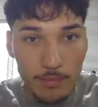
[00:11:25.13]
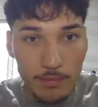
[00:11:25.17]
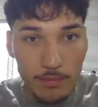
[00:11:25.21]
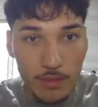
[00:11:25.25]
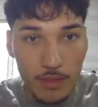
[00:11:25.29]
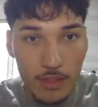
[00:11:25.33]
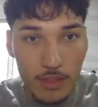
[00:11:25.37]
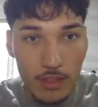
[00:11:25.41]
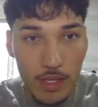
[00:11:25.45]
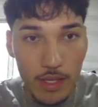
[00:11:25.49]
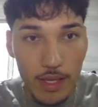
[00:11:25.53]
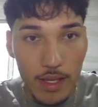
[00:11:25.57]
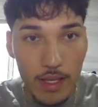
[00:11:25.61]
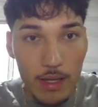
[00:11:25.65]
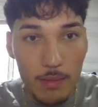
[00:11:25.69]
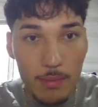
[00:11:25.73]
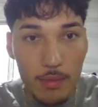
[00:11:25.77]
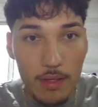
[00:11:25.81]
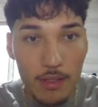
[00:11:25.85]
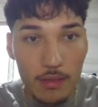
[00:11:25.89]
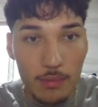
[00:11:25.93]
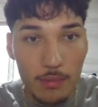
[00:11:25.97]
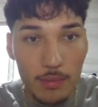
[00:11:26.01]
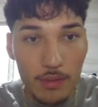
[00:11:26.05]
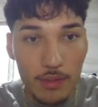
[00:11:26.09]
Because AM
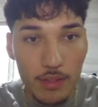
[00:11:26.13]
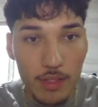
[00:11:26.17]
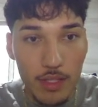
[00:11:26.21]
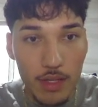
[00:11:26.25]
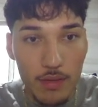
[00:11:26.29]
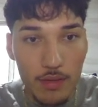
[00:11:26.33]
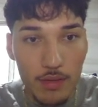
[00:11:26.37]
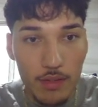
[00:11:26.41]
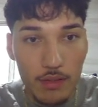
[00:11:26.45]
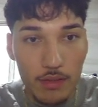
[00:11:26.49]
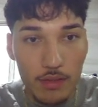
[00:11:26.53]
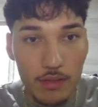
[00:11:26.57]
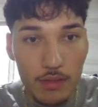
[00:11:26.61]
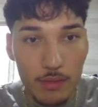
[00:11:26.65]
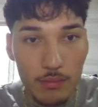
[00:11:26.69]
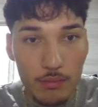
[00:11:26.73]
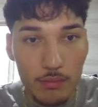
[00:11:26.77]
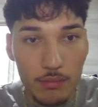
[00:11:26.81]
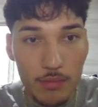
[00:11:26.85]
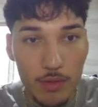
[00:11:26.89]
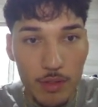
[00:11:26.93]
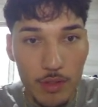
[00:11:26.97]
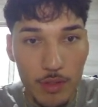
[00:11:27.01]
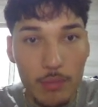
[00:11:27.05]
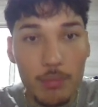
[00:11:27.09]
has been giving some
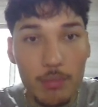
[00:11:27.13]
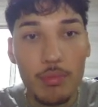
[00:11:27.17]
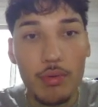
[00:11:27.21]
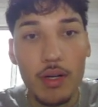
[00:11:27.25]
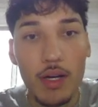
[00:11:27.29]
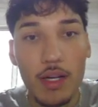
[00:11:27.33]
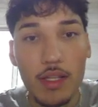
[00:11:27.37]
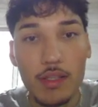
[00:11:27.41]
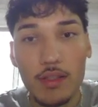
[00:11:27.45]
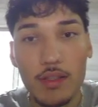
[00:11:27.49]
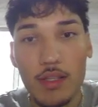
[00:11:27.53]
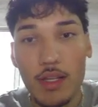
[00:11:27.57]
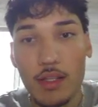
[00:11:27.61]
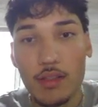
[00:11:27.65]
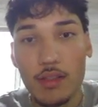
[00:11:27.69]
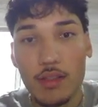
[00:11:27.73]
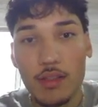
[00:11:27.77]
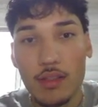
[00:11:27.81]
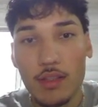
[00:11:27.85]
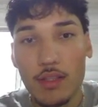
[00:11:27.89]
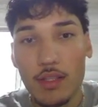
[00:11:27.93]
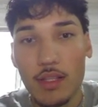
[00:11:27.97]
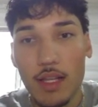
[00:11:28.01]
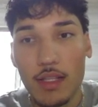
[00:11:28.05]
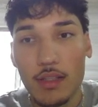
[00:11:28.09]
good price action
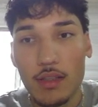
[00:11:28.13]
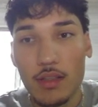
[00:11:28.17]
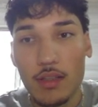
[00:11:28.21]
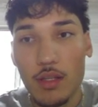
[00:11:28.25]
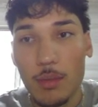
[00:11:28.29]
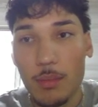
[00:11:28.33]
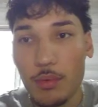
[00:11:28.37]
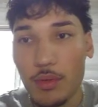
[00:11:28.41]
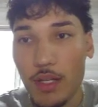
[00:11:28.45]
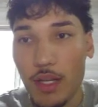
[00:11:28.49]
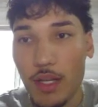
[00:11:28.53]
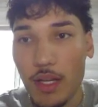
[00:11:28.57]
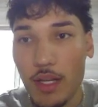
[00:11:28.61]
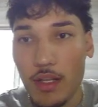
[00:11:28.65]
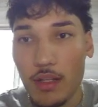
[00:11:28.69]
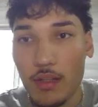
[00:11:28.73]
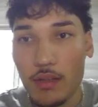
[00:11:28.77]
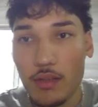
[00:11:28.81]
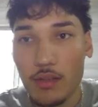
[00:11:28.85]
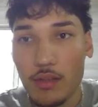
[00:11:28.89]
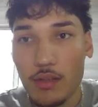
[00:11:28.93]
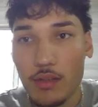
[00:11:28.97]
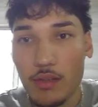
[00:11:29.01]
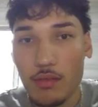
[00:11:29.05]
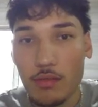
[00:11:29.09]
in the last couple of
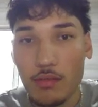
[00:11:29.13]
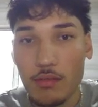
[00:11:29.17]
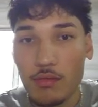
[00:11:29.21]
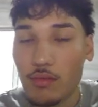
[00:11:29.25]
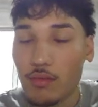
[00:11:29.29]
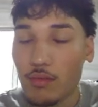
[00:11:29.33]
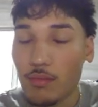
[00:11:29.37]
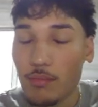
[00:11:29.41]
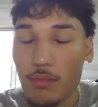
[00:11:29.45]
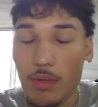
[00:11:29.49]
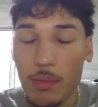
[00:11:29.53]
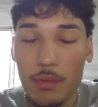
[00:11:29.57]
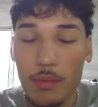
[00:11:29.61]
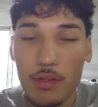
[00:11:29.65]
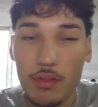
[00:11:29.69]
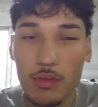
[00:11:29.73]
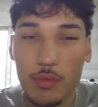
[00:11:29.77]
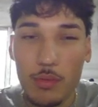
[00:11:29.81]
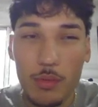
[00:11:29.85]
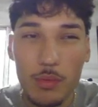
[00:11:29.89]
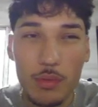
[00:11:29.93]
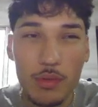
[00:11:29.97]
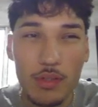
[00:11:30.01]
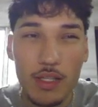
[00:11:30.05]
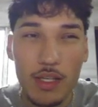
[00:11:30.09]
days. Maybe this
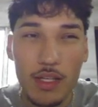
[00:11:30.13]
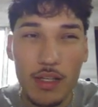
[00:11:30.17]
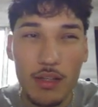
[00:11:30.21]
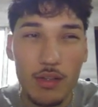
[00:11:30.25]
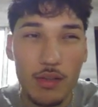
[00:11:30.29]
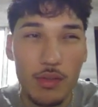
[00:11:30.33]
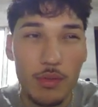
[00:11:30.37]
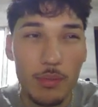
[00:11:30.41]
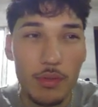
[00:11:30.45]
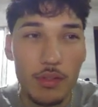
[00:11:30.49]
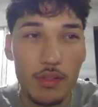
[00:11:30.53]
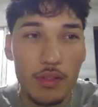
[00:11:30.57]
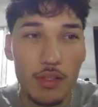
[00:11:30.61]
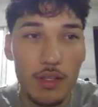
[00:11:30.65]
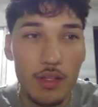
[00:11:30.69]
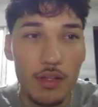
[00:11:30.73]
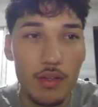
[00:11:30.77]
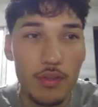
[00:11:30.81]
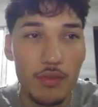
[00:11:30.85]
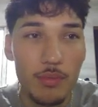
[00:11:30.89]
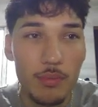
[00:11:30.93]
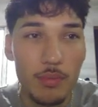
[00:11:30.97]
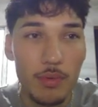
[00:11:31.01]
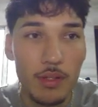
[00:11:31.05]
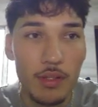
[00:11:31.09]
week was kind of a little bit
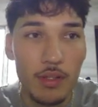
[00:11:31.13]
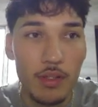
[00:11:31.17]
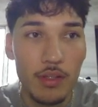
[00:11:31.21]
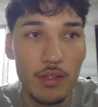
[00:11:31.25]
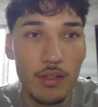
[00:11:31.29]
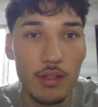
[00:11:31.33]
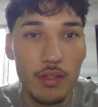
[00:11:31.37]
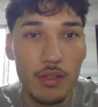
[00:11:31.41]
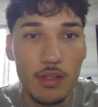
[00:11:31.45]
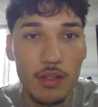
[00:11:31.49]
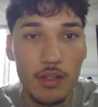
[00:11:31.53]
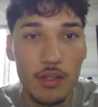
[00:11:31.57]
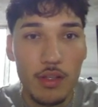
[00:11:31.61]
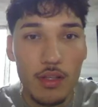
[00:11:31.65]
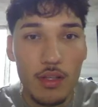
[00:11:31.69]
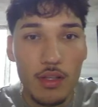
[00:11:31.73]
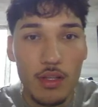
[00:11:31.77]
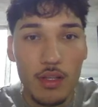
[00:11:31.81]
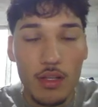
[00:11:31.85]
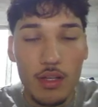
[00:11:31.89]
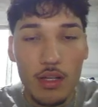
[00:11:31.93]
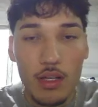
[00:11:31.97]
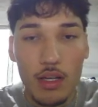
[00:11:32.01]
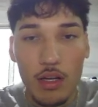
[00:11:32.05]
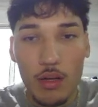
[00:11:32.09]
tough, but
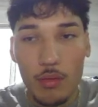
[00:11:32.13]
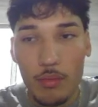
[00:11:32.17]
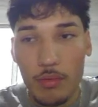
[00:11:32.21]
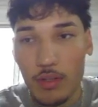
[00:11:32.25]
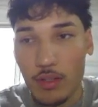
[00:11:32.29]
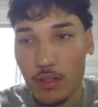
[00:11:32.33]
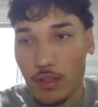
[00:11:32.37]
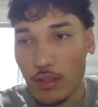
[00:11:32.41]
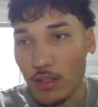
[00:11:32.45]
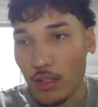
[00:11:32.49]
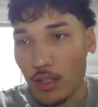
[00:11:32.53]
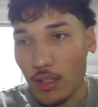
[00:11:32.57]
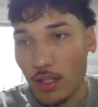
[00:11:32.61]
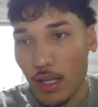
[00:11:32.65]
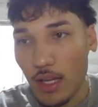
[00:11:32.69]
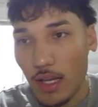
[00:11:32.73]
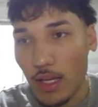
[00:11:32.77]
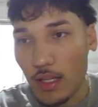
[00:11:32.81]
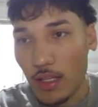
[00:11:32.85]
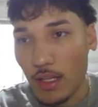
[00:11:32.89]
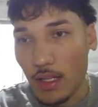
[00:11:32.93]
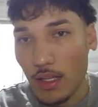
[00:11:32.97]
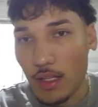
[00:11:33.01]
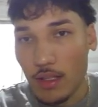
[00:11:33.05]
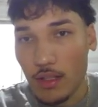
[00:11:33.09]
I mean,
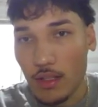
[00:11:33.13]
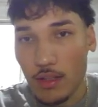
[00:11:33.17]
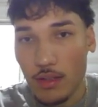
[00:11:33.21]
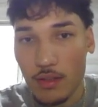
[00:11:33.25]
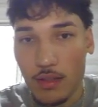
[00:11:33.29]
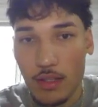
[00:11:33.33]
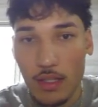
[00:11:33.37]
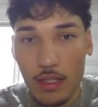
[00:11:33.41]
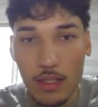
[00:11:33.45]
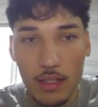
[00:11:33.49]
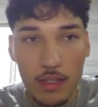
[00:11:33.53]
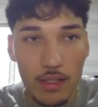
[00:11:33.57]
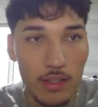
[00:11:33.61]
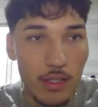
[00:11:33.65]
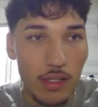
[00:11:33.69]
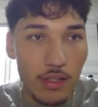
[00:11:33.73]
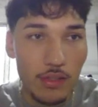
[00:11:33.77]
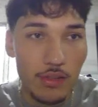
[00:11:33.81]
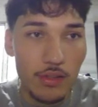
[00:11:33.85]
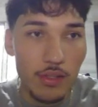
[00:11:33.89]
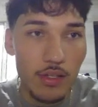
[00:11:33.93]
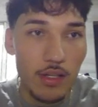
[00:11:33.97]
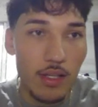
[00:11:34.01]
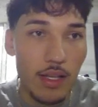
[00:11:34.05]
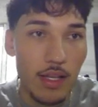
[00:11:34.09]
again, like
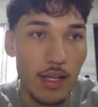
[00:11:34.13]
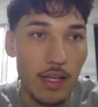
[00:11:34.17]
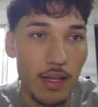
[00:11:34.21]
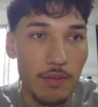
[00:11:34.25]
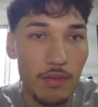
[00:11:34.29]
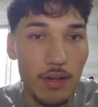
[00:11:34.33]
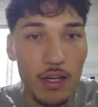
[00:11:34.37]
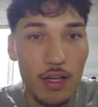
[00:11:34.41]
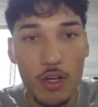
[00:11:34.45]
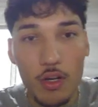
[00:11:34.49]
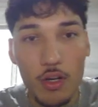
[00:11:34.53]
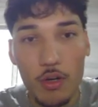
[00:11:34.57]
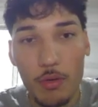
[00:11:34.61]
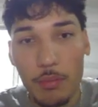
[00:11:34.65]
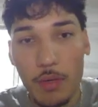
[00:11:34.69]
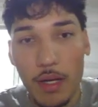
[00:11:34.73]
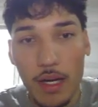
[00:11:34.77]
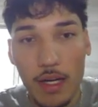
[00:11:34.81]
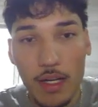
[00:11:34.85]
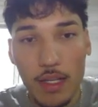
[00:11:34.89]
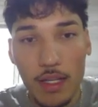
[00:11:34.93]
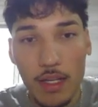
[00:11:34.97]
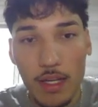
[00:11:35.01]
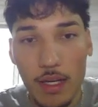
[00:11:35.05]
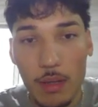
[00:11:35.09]
yesterday, like if I can go
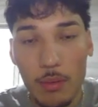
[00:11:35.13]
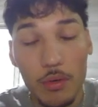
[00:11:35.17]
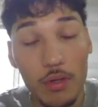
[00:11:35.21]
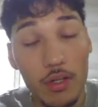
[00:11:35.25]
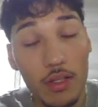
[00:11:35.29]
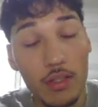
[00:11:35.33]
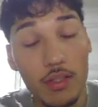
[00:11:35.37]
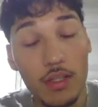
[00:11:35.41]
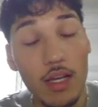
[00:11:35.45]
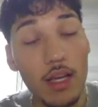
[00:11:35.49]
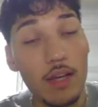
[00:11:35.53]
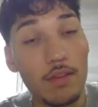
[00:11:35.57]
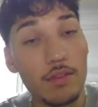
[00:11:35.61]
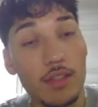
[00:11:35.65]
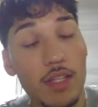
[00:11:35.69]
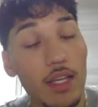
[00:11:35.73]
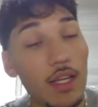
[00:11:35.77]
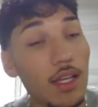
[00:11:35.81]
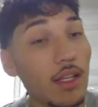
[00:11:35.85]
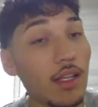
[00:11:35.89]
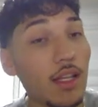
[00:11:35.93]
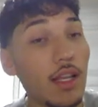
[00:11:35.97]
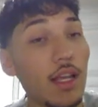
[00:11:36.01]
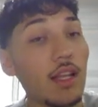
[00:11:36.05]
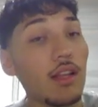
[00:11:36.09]
back, like I wouldn't have
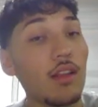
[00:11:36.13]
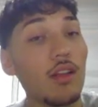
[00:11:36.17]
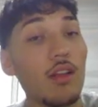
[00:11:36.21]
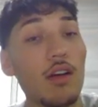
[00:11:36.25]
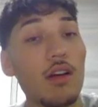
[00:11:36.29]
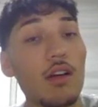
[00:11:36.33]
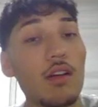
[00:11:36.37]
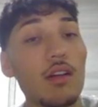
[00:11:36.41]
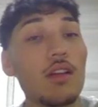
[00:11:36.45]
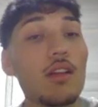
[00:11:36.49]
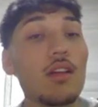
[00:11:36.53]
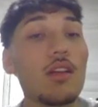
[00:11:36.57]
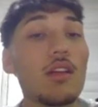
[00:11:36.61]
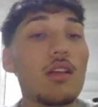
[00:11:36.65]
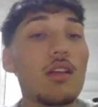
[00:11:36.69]
taken that long.